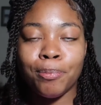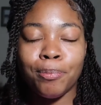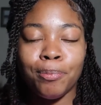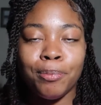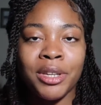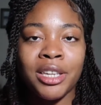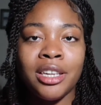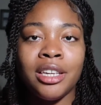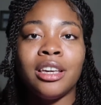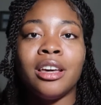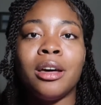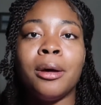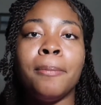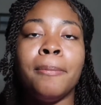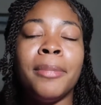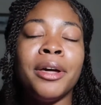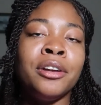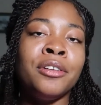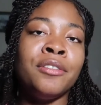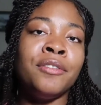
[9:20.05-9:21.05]
be a
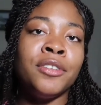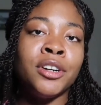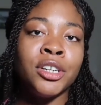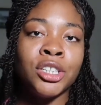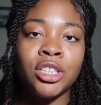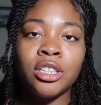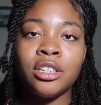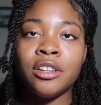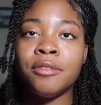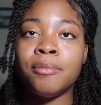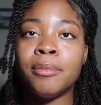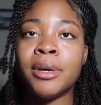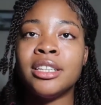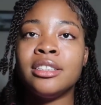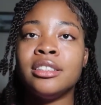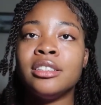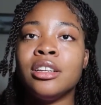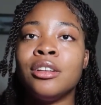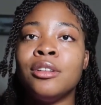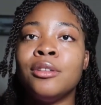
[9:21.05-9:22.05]
better version of
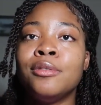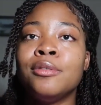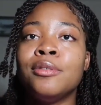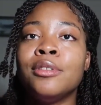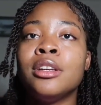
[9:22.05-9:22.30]
myself.